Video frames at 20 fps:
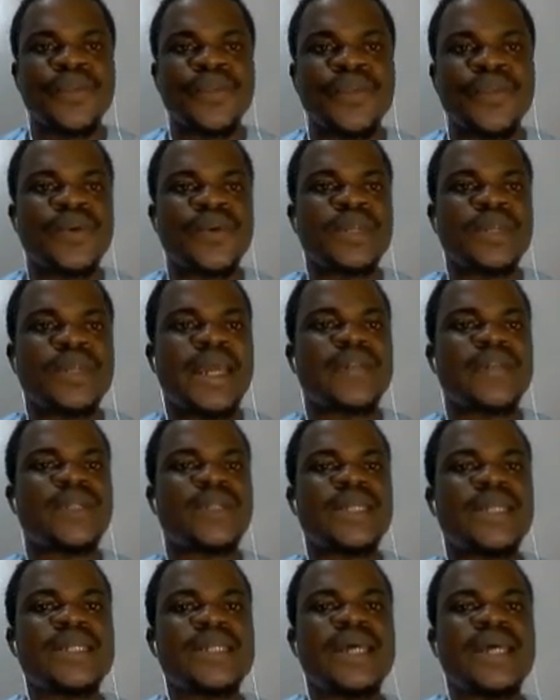So there are
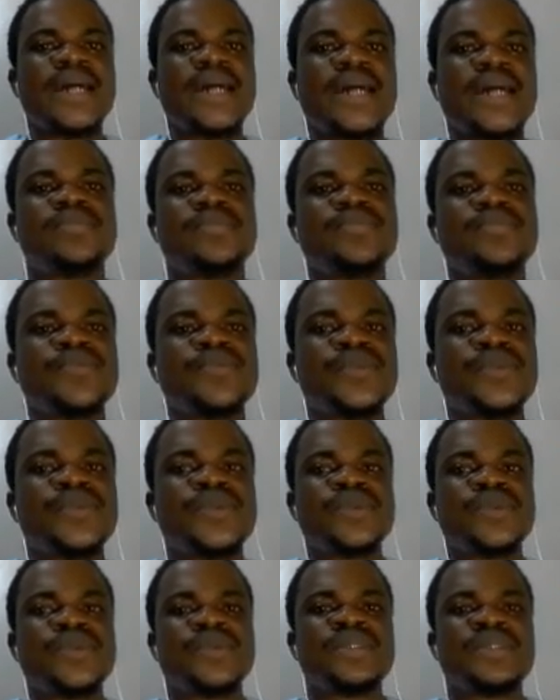actually
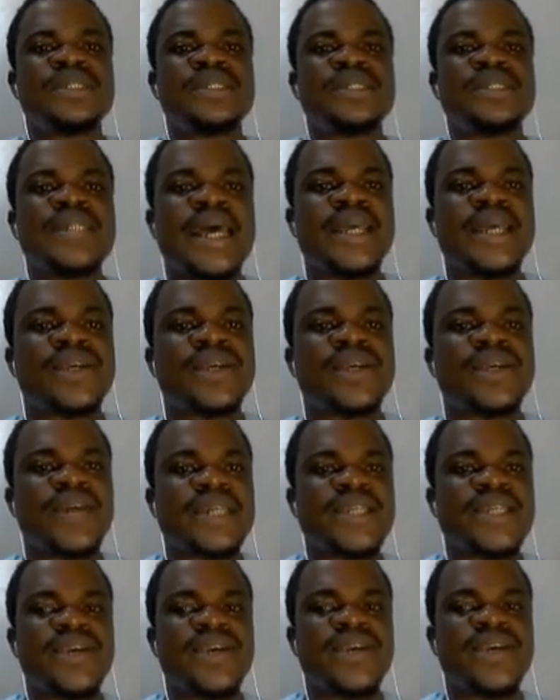9
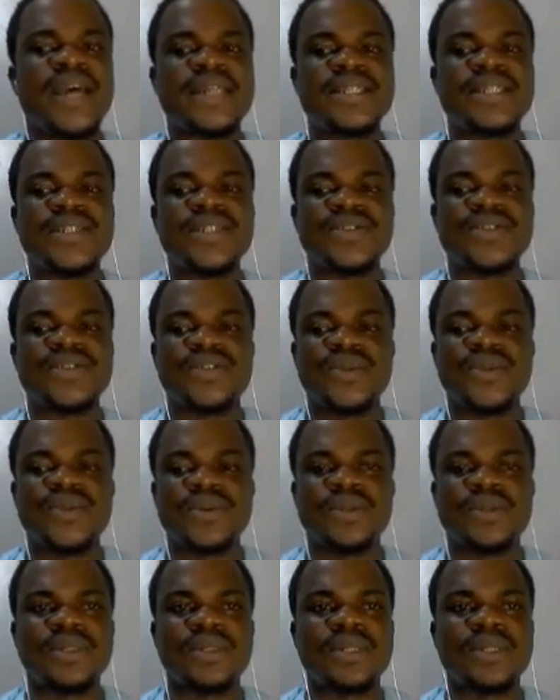criteria, and these
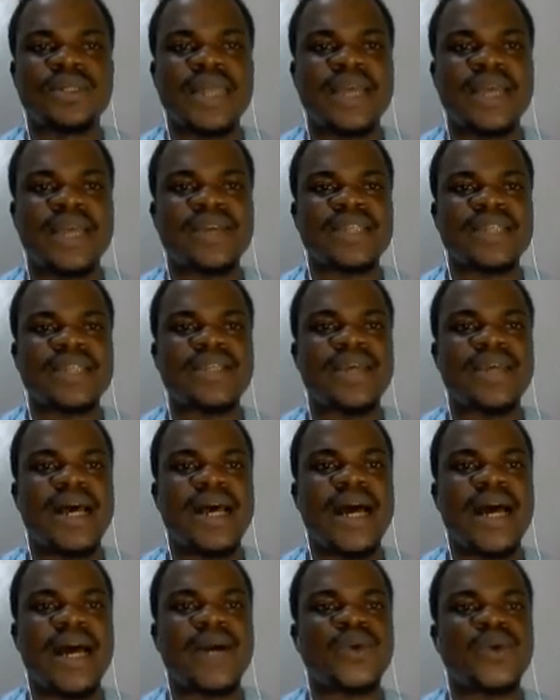9 criteria
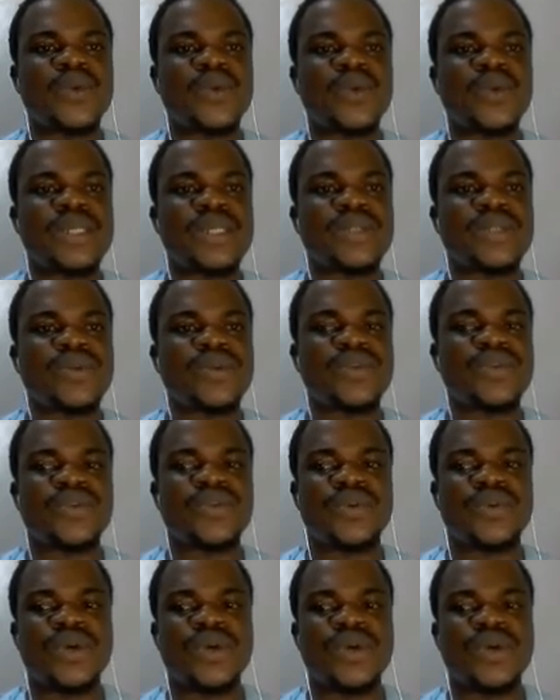are grouped into
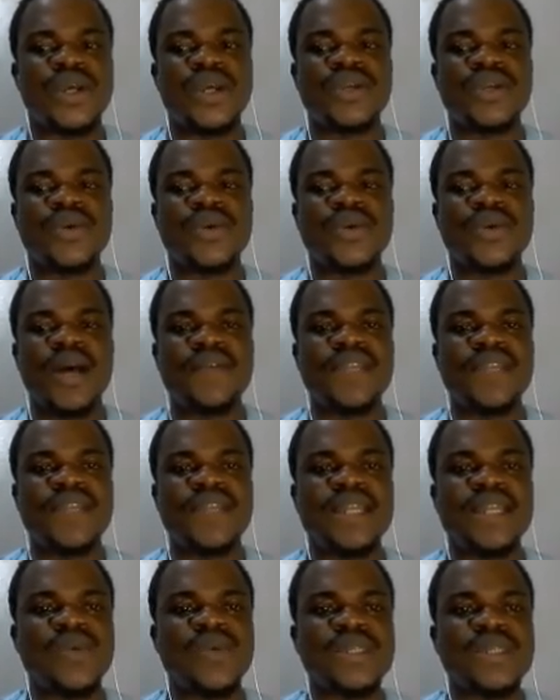2. You have the
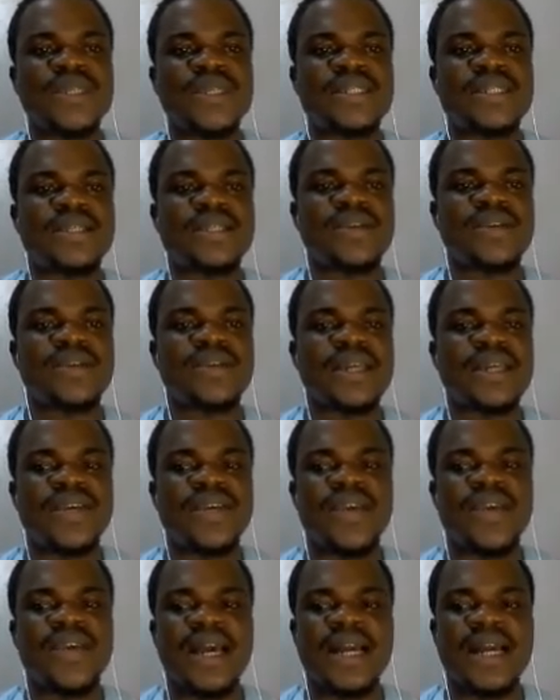linguistic
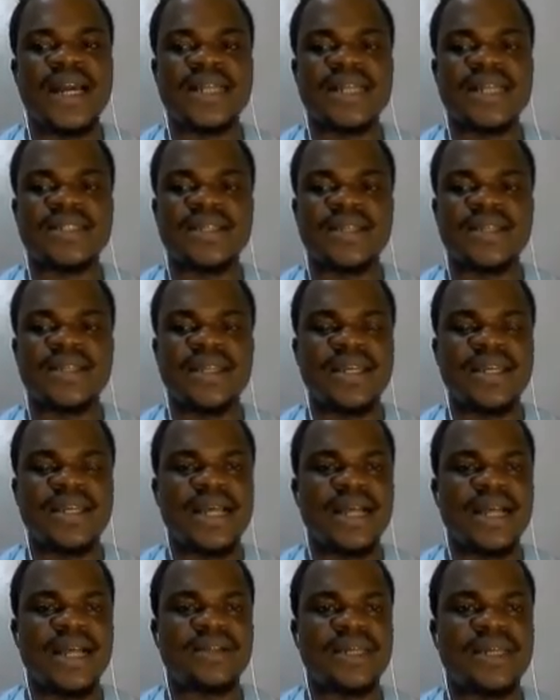criteria and the
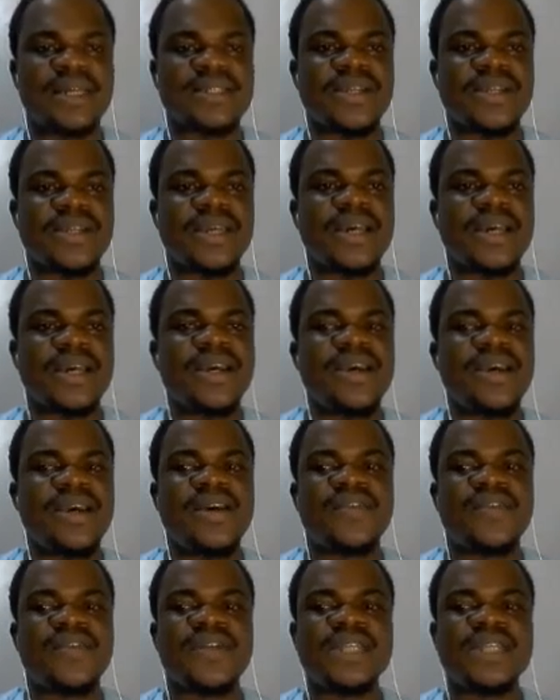clinical criteria.
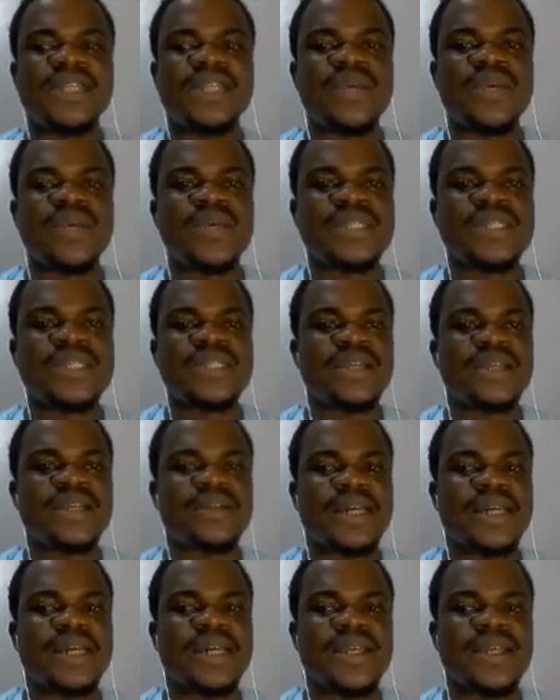For the
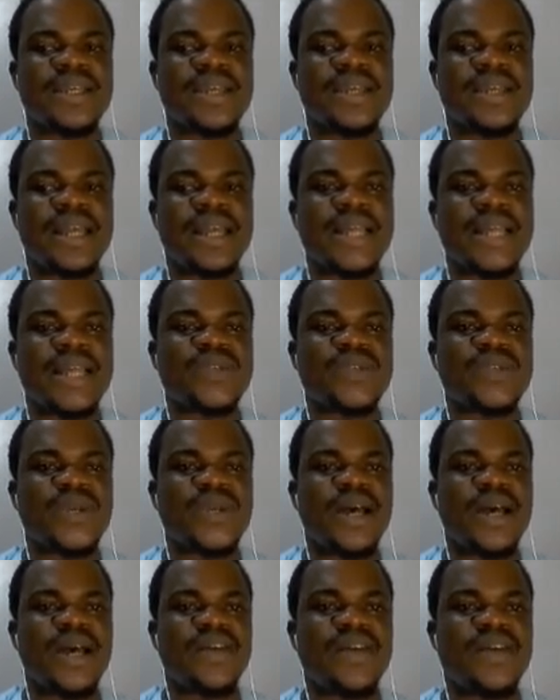linguistic criteria, that's where
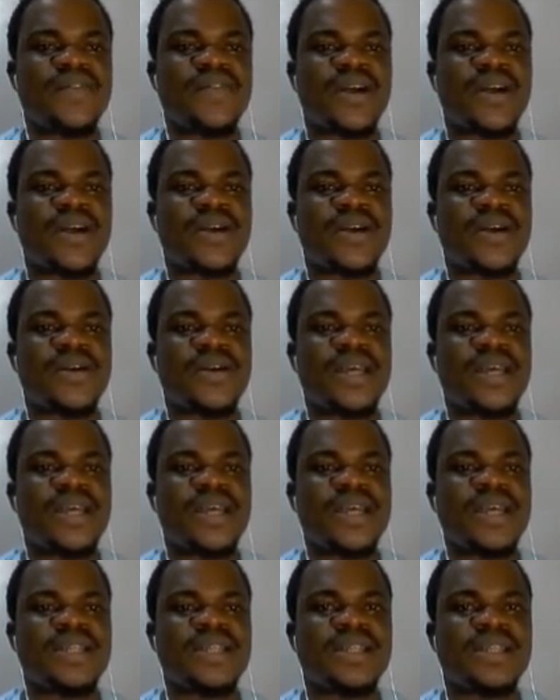you have
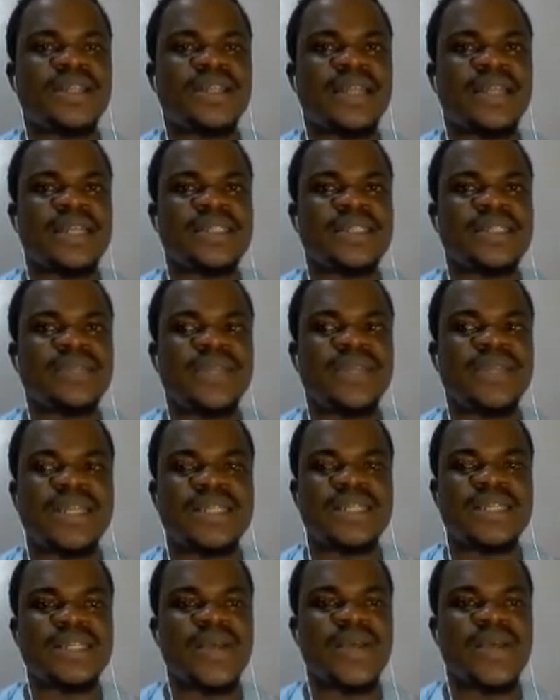the
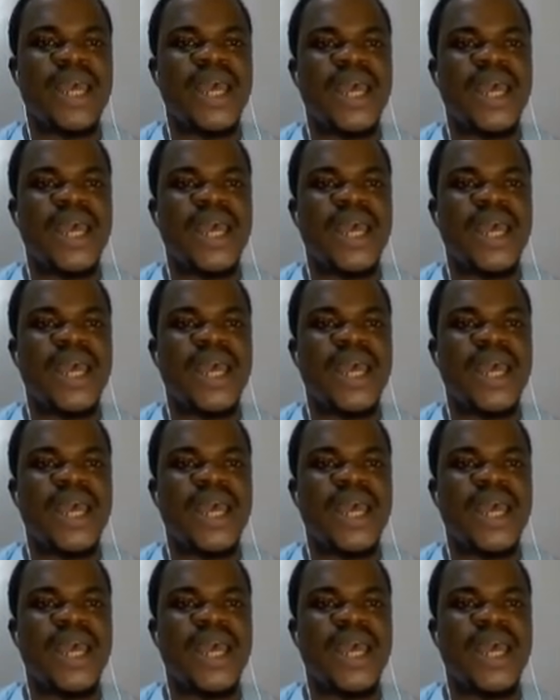intelligibility.